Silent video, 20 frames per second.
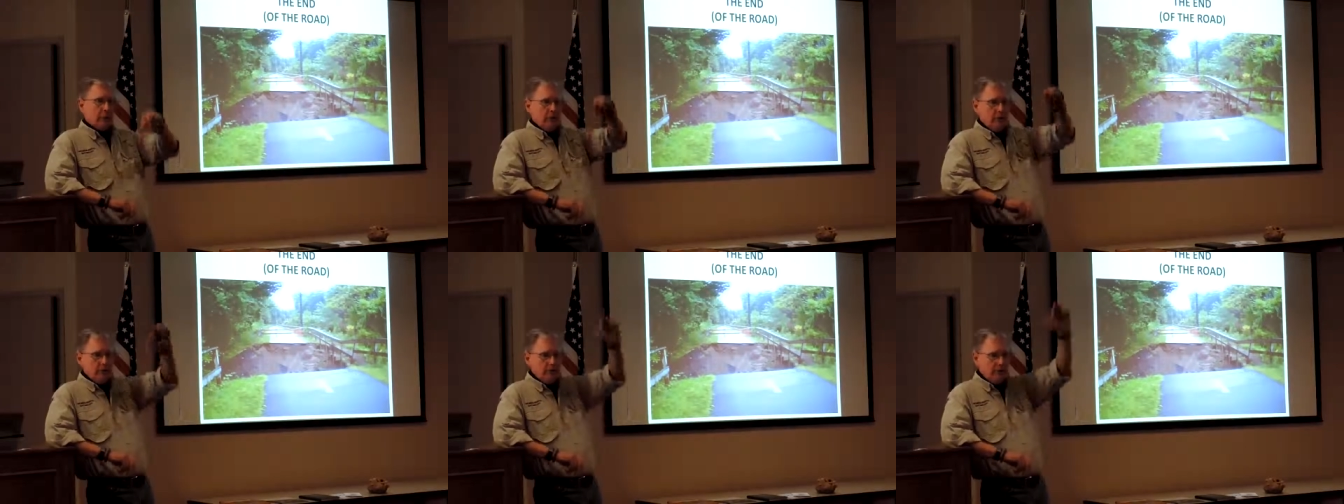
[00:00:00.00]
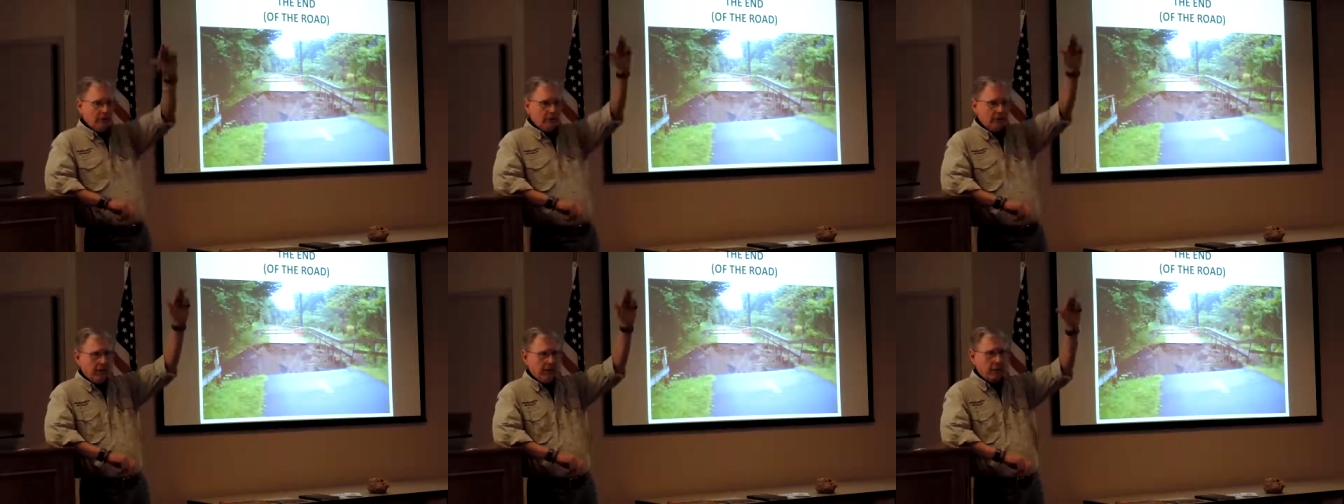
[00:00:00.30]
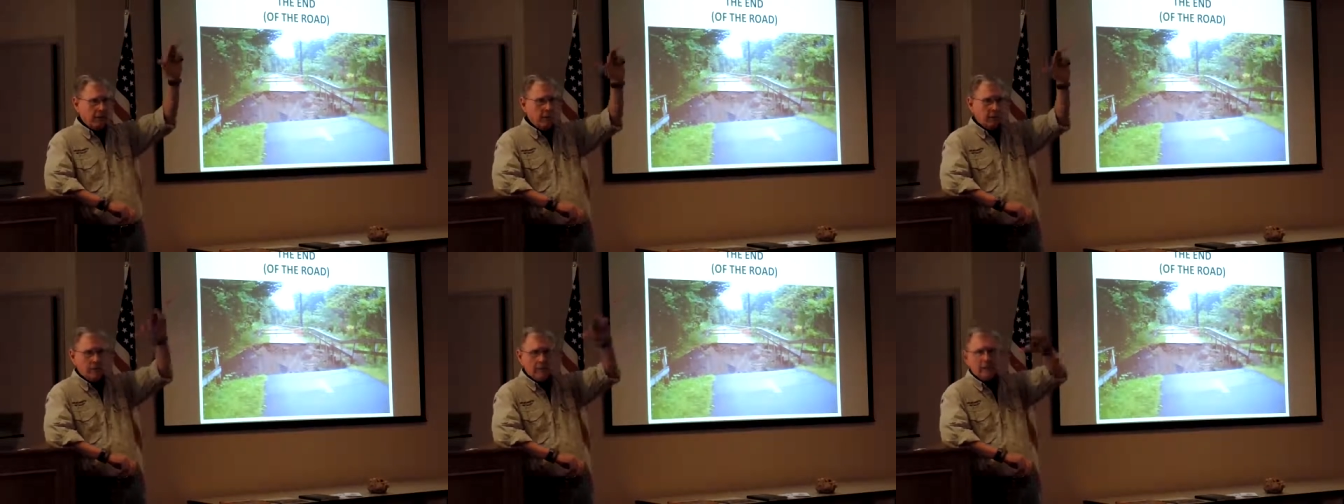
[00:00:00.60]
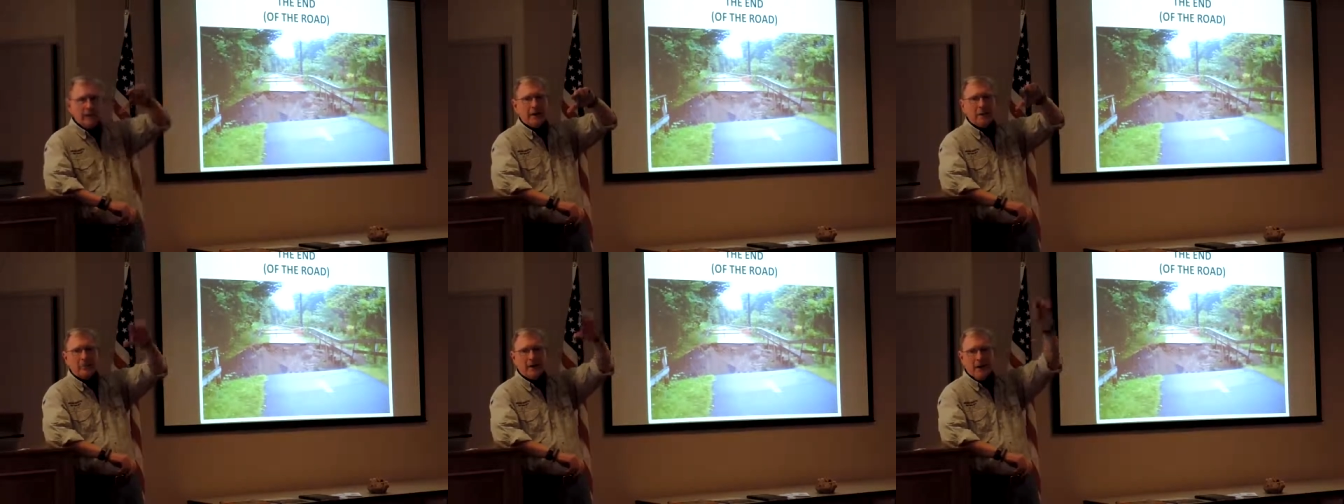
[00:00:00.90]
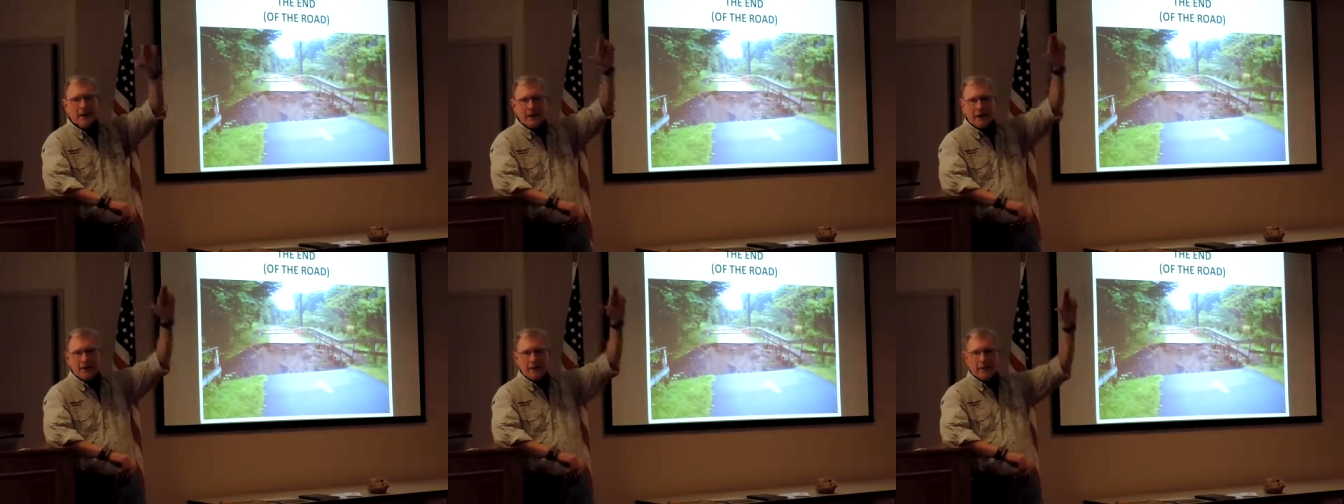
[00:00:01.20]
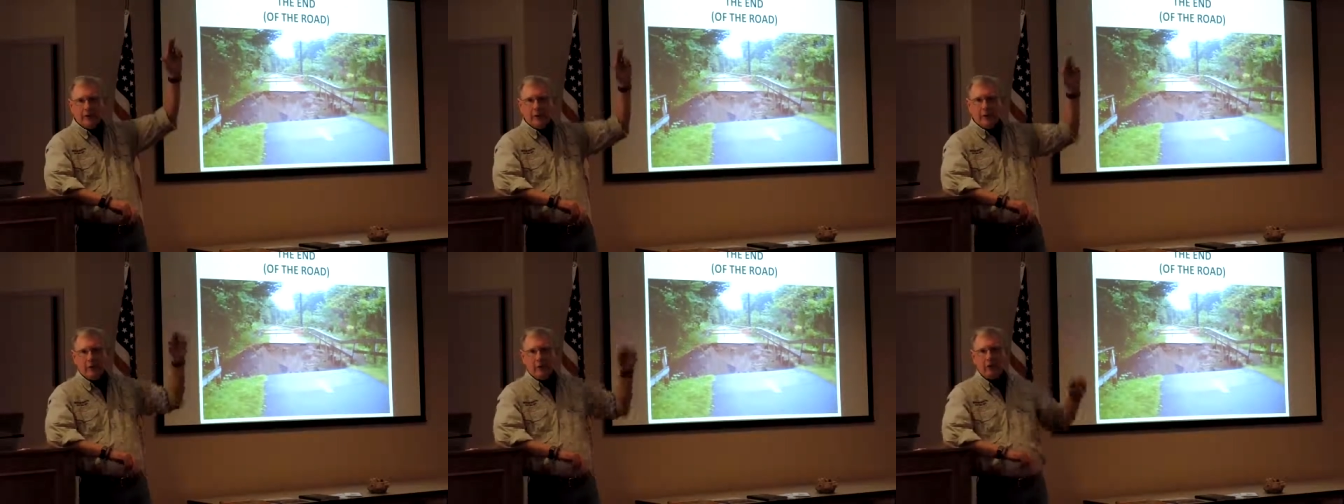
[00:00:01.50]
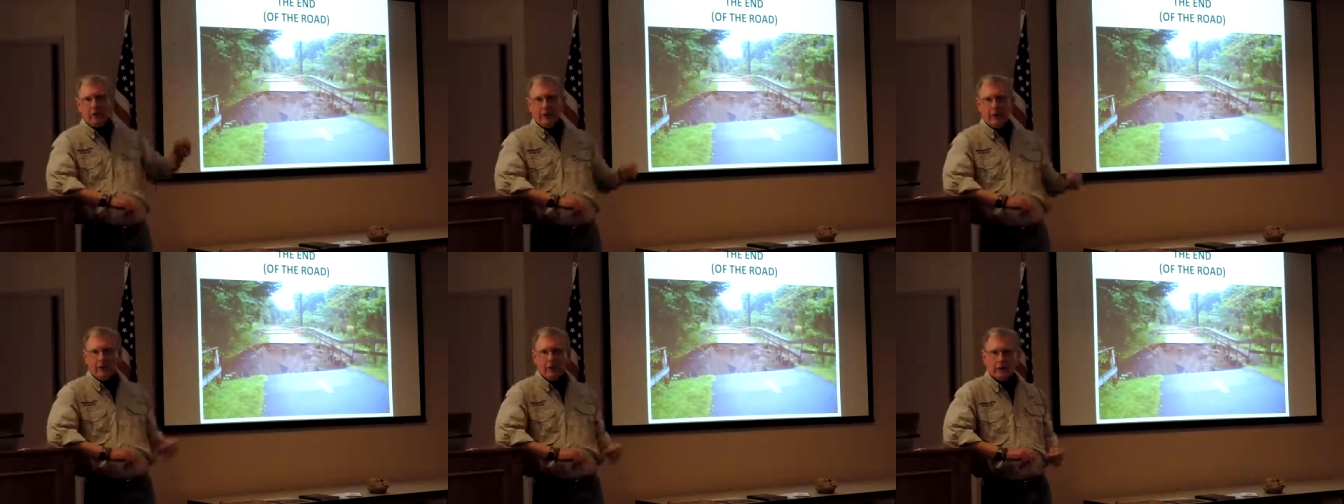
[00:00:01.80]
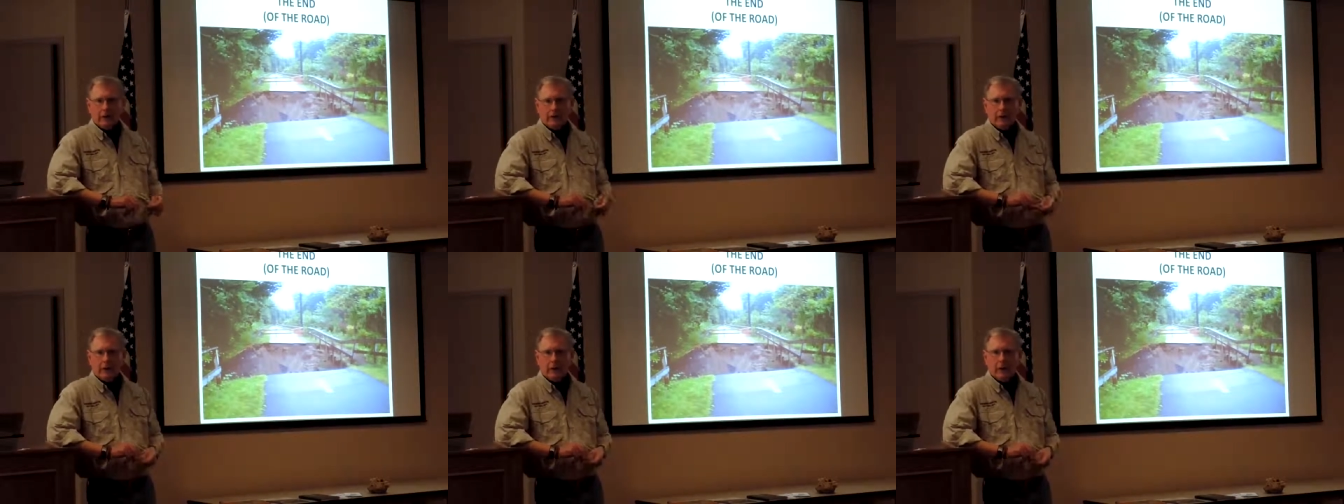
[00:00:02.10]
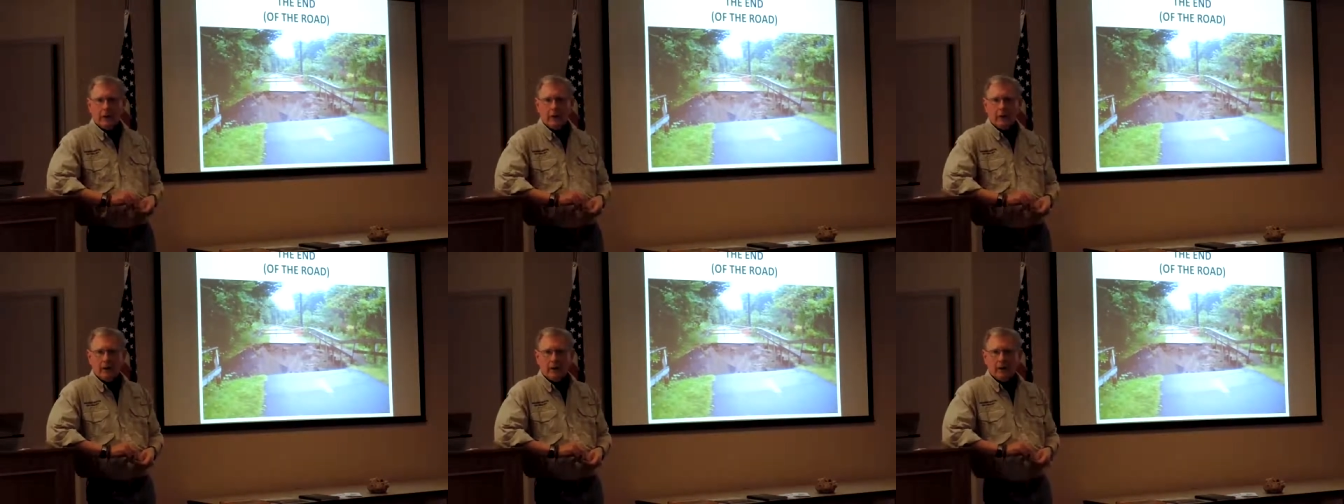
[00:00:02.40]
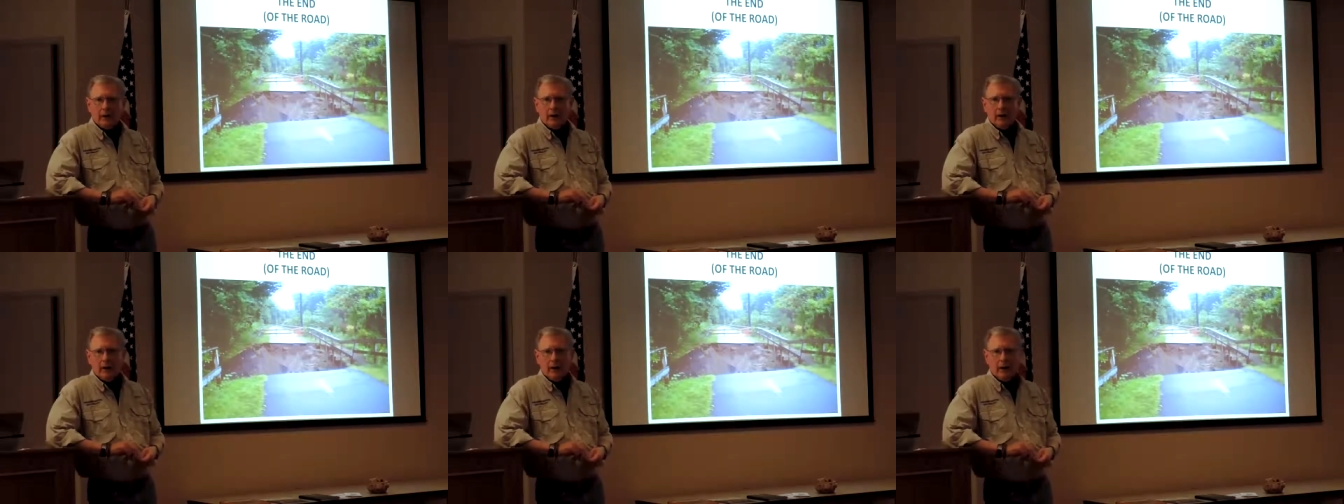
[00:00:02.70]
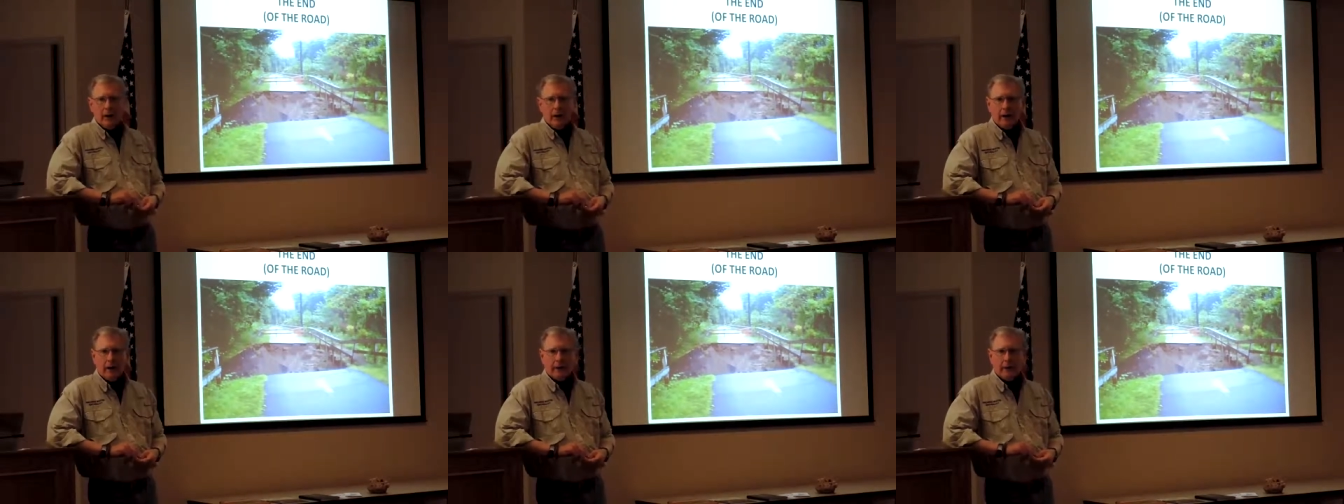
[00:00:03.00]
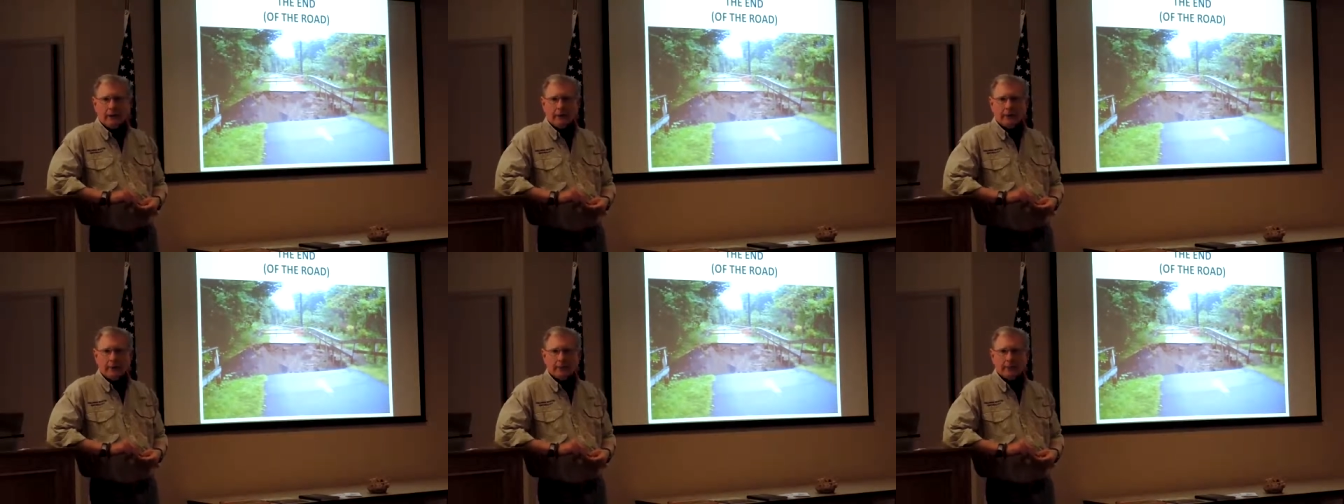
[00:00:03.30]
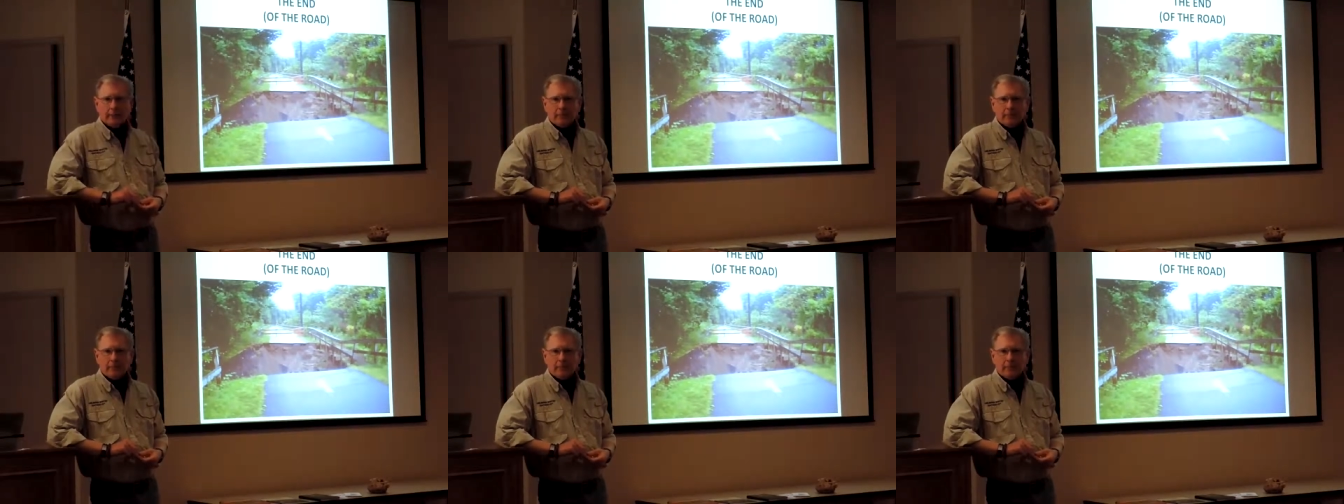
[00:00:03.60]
you know that's where the main body of the Ozarks uh, are.